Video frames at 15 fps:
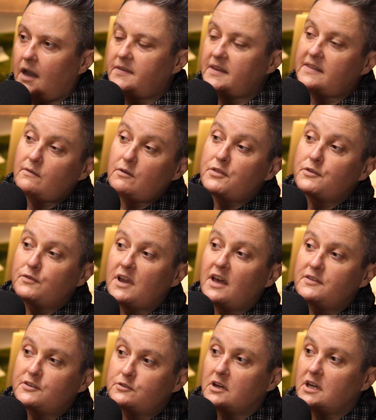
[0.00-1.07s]
I think there are 3
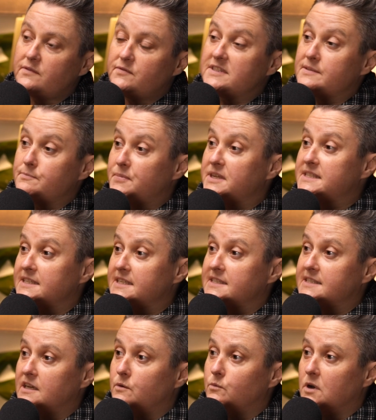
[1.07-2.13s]
other drivers in business
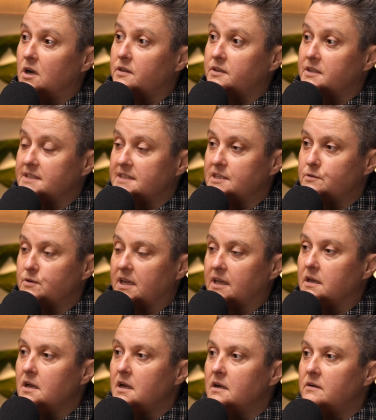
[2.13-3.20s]
that are worth considering.
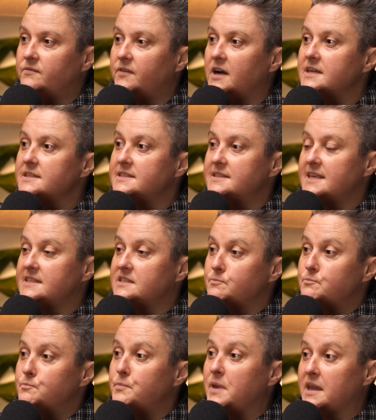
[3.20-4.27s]
First, there's a
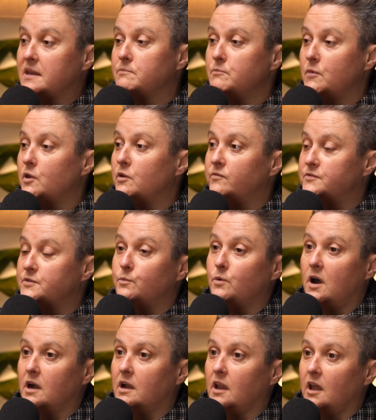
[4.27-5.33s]
big move to
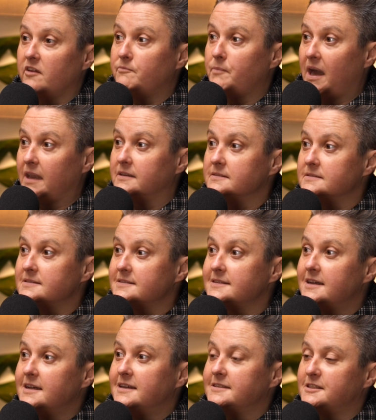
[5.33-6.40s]
work-life balance.
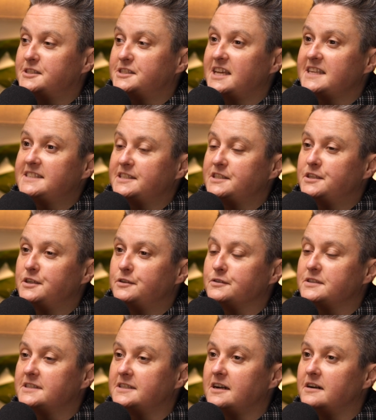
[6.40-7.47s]
So suggesting to your
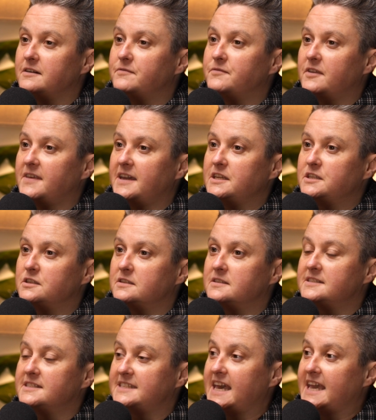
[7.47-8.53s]
staff that they should
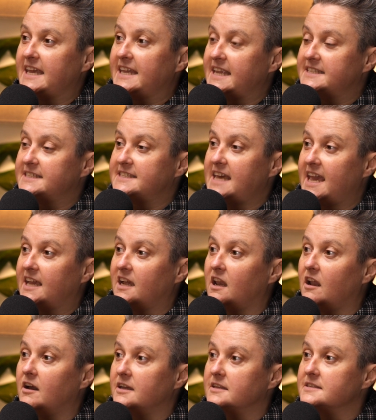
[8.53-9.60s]
stay and entertain
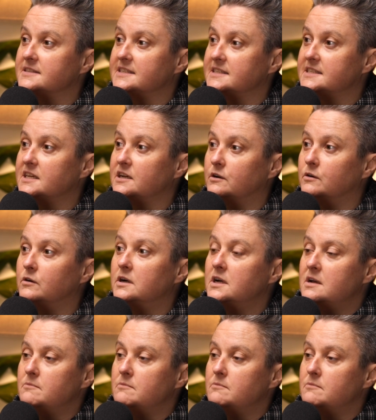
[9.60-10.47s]
clients until